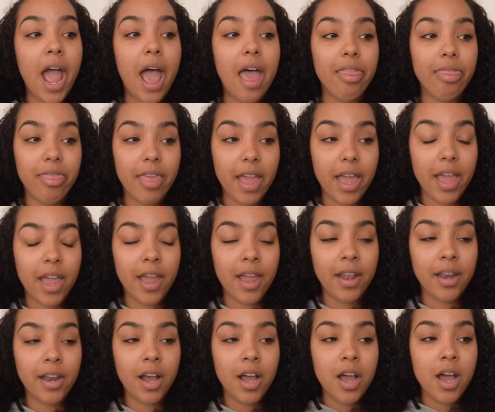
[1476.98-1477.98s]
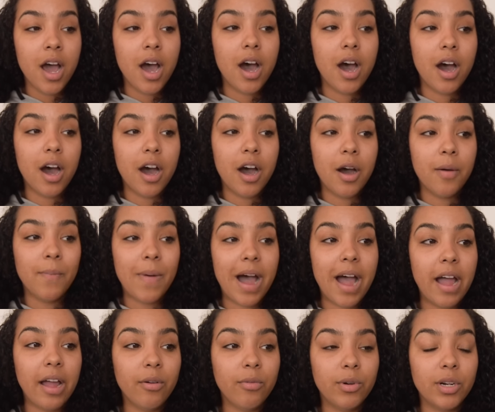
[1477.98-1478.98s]
And then um,
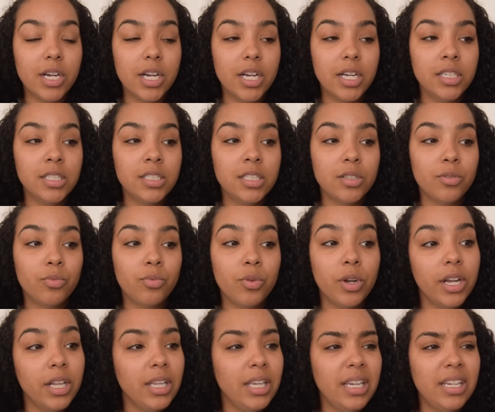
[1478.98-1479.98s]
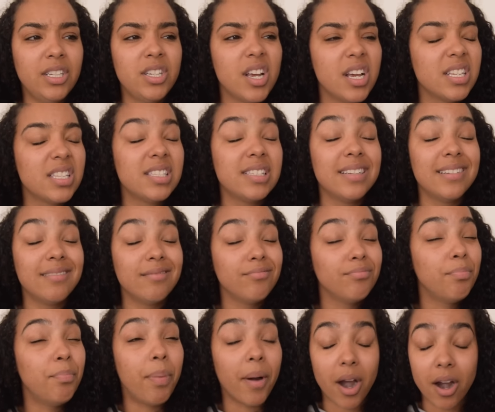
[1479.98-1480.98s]
I was really just
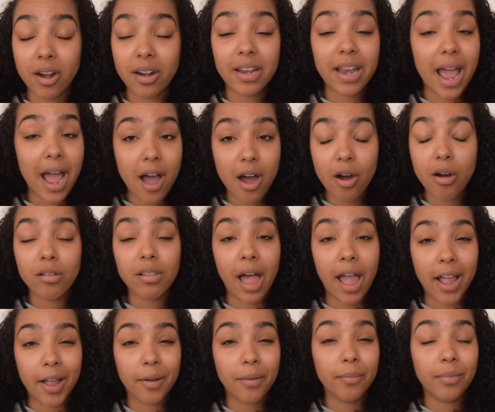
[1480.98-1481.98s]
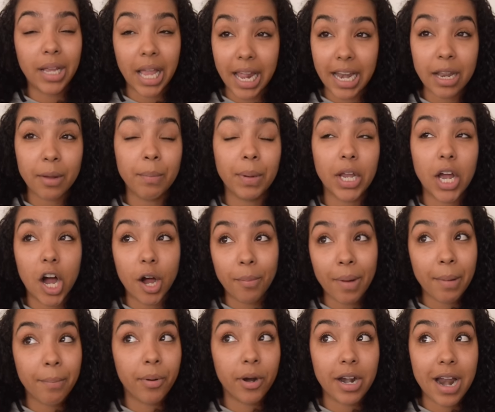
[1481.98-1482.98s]
burned out like getting beyond
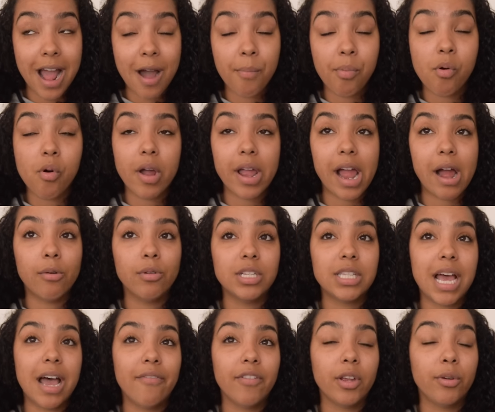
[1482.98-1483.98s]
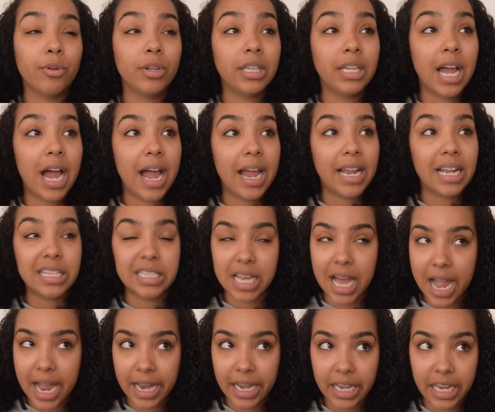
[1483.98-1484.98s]
my burnout point i was having really high
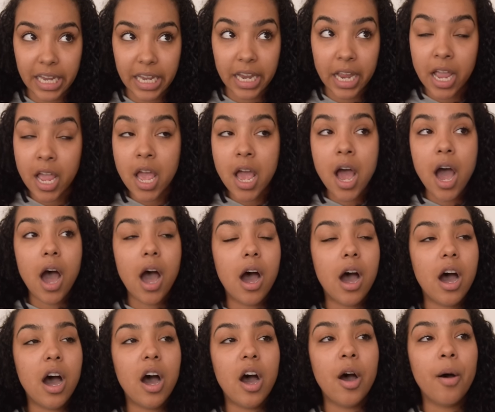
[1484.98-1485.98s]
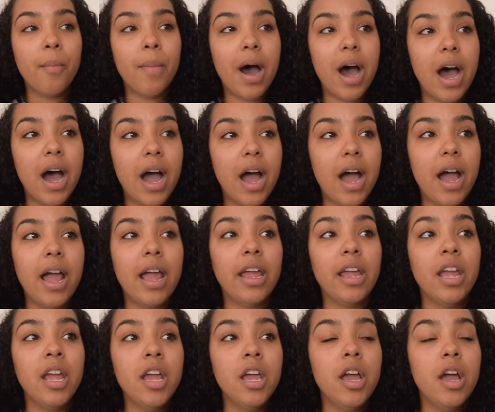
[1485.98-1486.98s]
anxiety um,
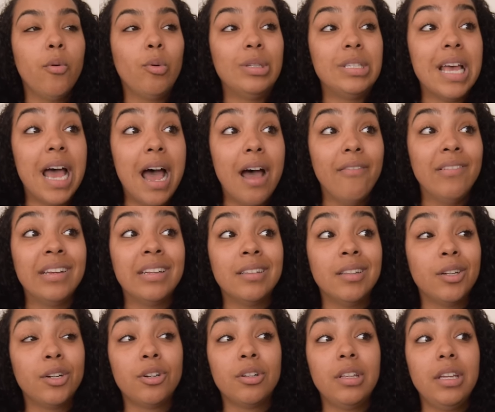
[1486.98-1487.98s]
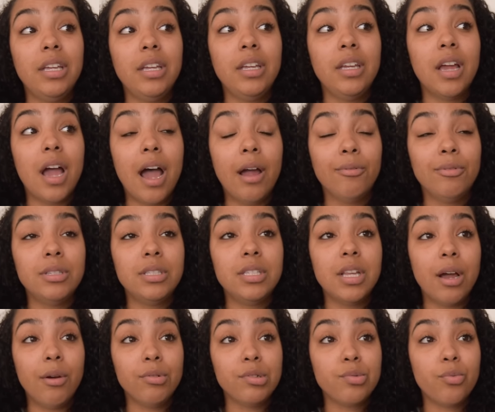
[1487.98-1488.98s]
i was having literally I
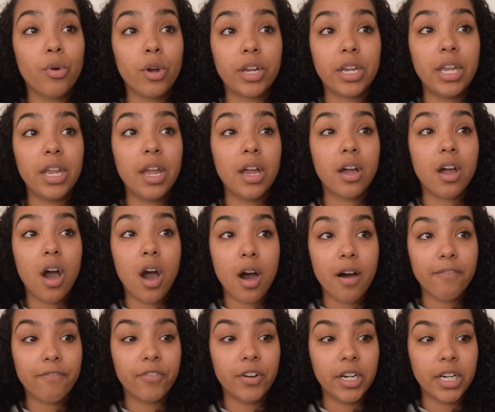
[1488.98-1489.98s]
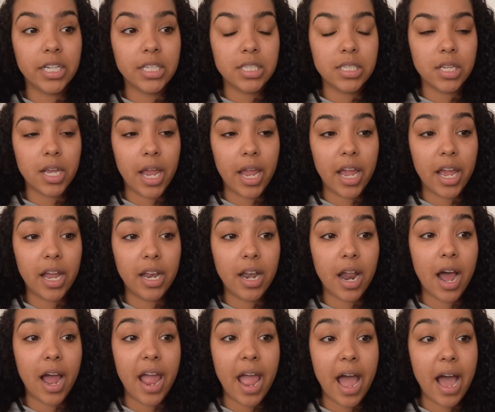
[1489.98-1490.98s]
was I was working a conference and
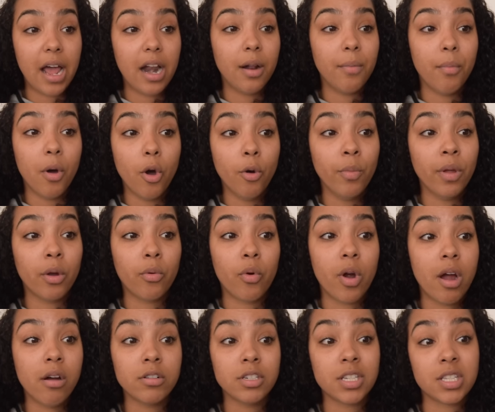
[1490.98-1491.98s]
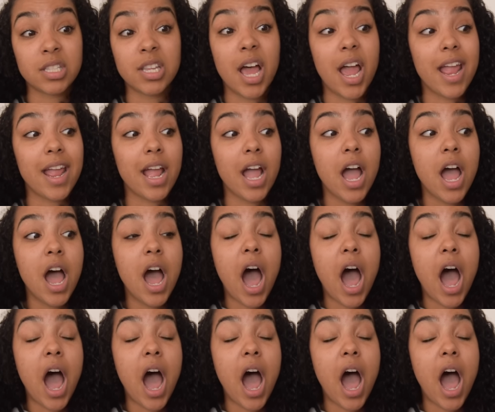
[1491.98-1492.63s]
I had a moment where I was just like